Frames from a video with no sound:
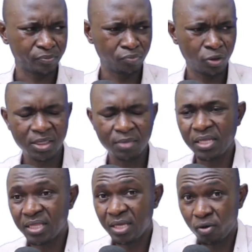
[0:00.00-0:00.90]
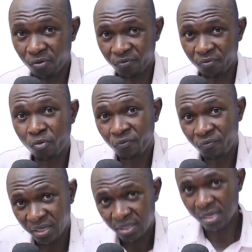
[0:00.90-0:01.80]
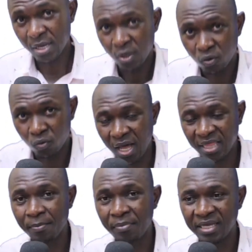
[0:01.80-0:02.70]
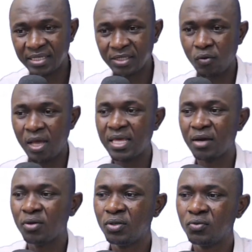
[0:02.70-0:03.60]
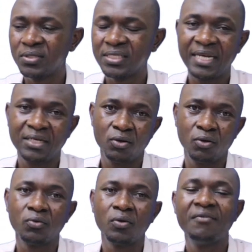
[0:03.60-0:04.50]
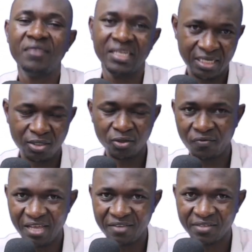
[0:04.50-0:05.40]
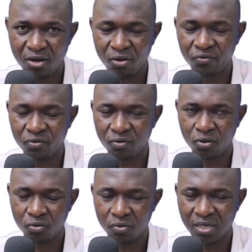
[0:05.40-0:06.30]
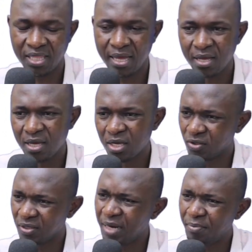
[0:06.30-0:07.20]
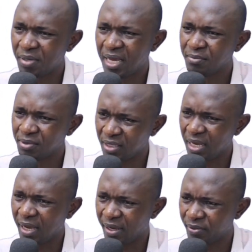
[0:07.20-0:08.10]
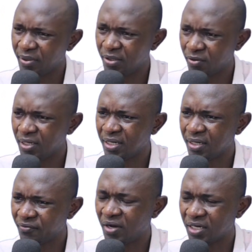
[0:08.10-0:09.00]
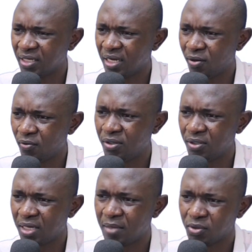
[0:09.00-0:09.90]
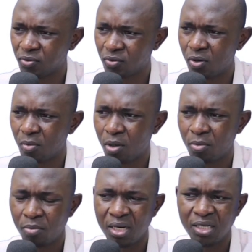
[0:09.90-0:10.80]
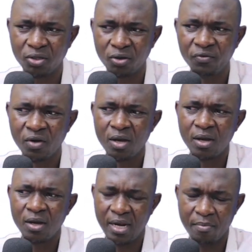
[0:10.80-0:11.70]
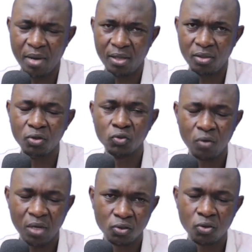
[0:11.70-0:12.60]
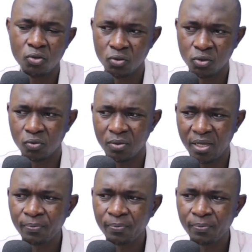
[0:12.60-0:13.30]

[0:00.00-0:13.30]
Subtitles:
possibly think of moving to other places where they are going to start or have a change of lifestyle altogether. So that becomes a hindering factor when it comes to global mobility of labor. Those who are so used to